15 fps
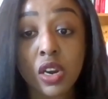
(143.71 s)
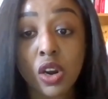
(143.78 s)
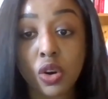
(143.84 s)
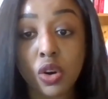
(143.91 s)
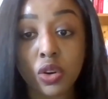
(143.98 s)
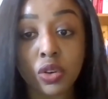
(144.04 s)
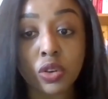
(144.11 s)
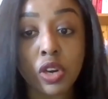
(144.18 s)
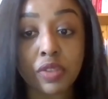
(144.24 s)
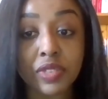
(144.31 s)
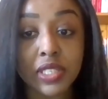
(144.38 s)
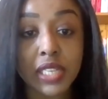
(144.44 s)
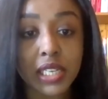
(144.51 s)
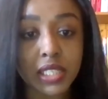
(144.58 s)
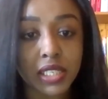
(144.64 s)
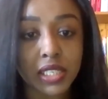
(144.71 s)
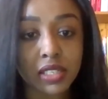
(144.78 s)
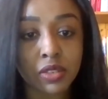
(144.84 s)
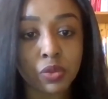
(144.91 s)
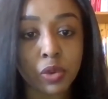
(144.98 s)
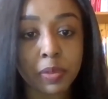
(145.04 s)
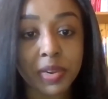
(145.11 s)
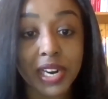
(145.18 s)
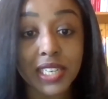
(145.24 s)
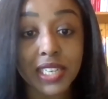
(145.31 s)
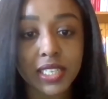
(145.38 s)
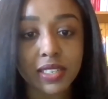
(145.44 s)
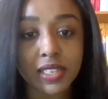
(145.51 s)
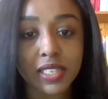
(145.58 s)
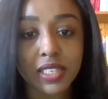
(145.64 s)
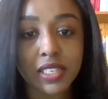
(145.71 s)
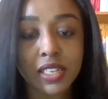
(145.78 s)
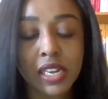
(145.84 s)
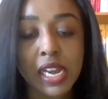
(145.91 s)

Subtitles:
on COVID-19 webinar series.